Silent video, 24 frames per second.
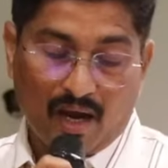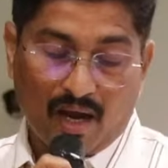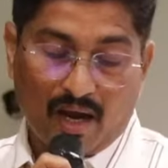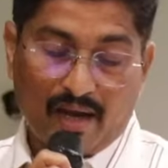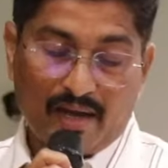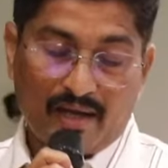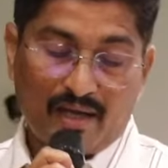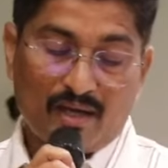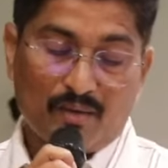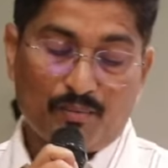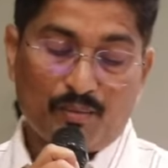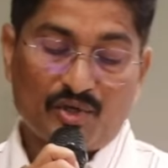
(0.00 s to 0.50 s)

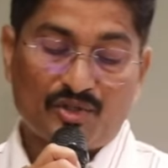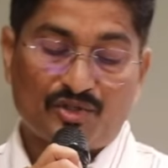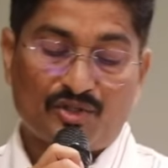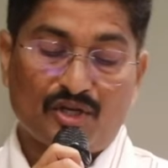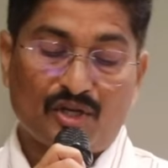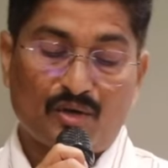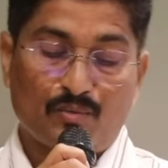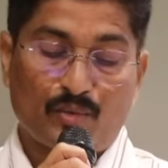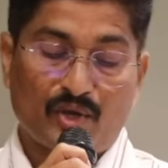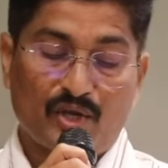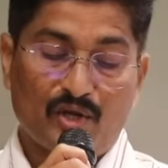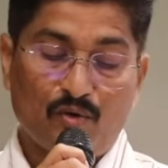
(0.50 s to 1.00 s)
And
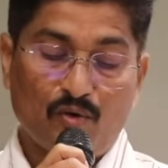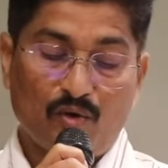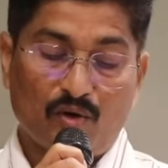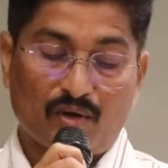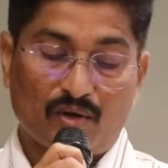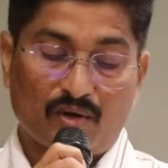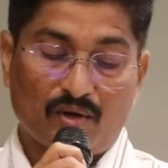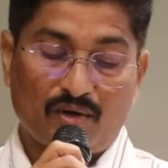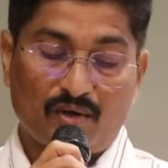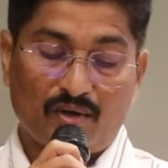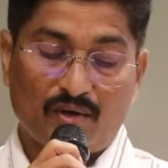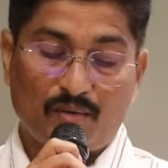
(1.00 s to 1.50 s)
Mr. Mayur
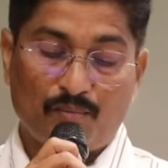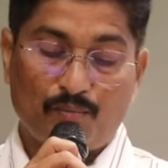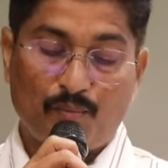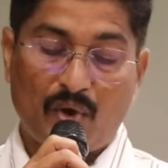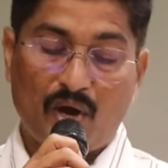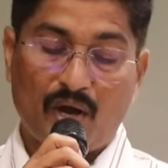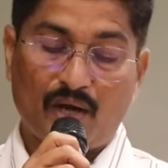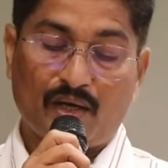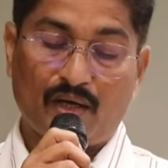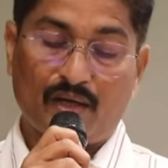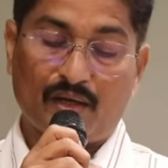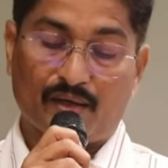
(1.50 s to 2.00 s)

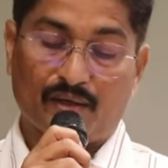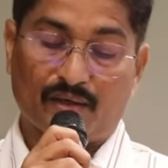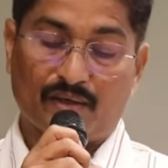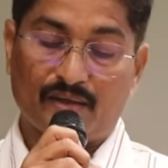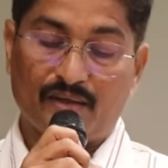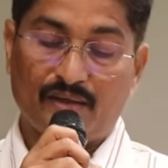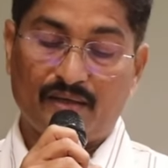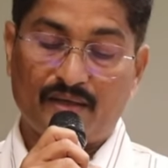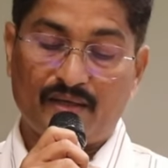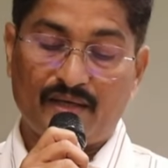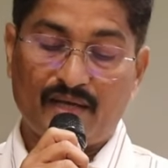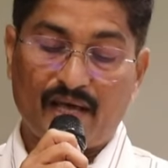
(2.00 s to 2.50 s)
Bhagar,
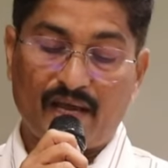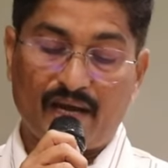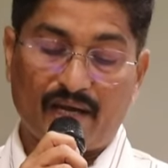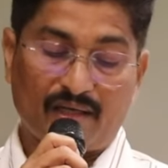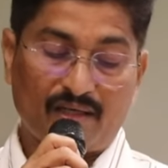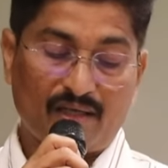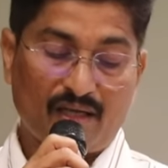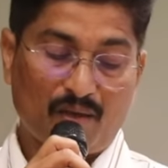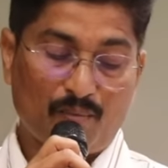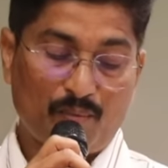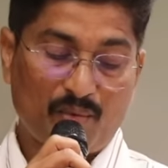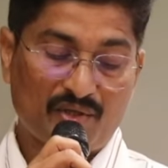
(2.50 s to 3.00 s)

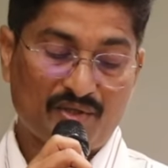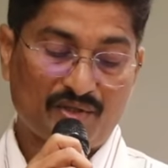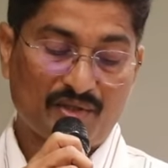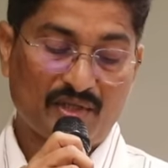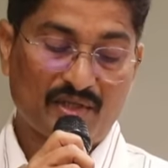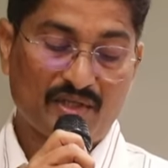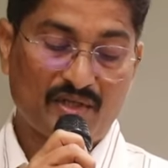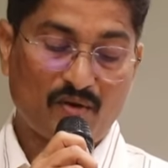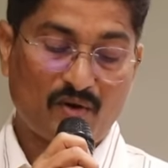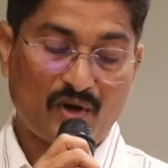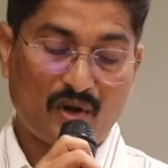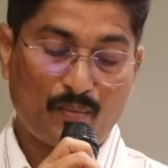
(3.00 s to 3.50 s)
Director
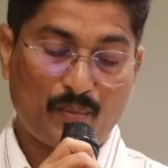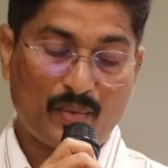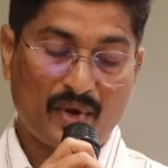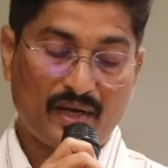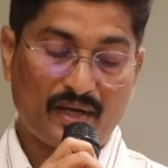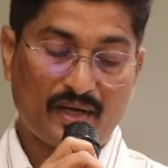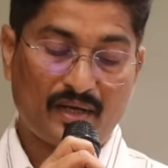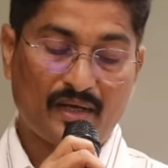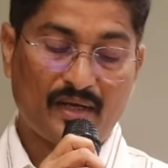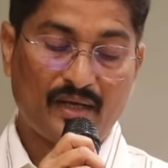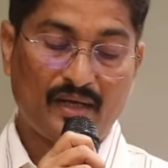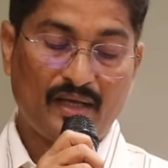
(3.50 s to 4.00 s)
Business
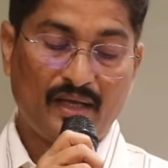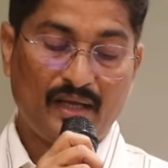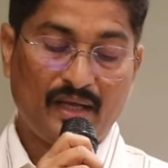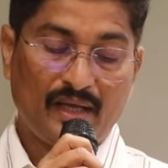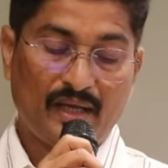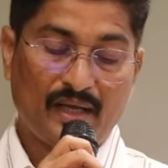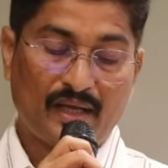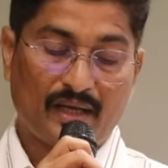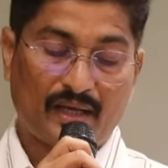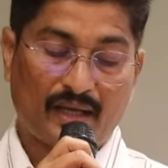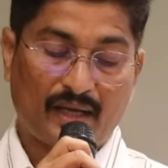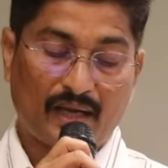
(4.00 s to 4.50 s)
Development,
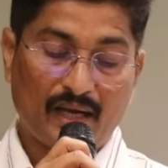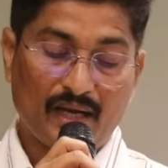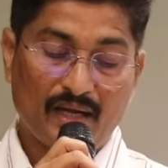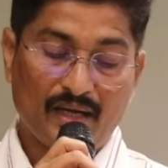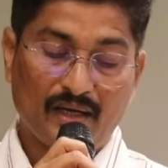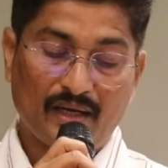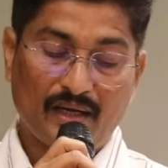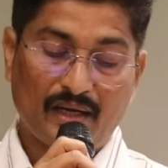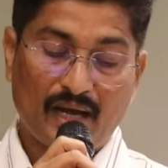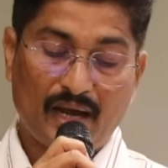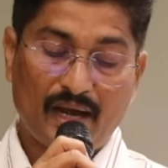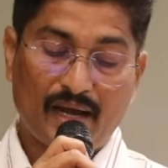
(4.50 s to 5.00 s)

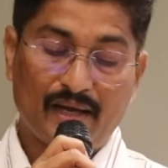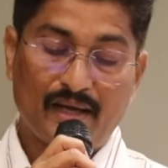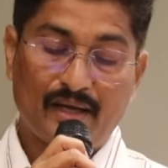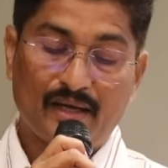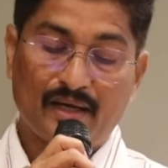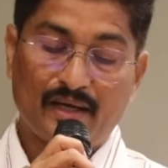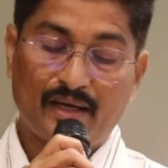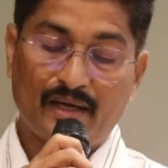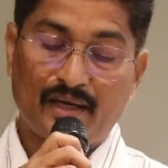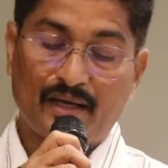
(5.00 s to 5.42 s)
KleenClad